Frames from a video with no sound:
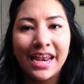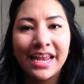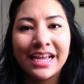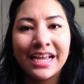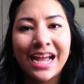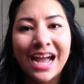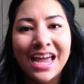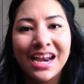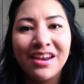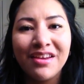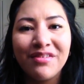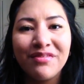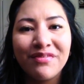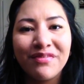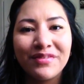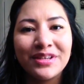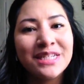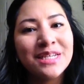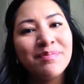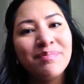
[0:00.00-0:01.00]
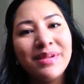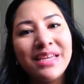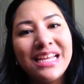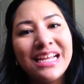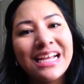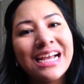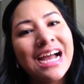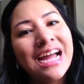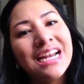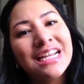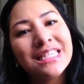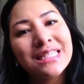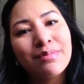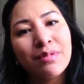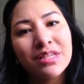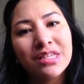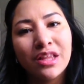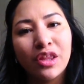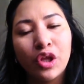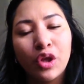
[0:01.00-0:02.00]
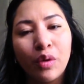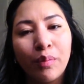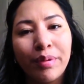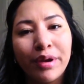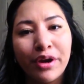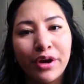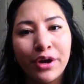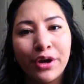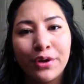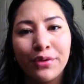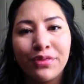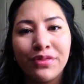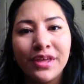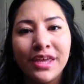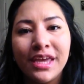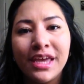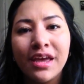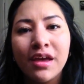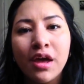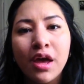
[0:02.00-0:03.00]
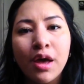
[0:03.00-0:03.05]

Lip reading: It kind of, to me, it kind of smells a little bit earthy,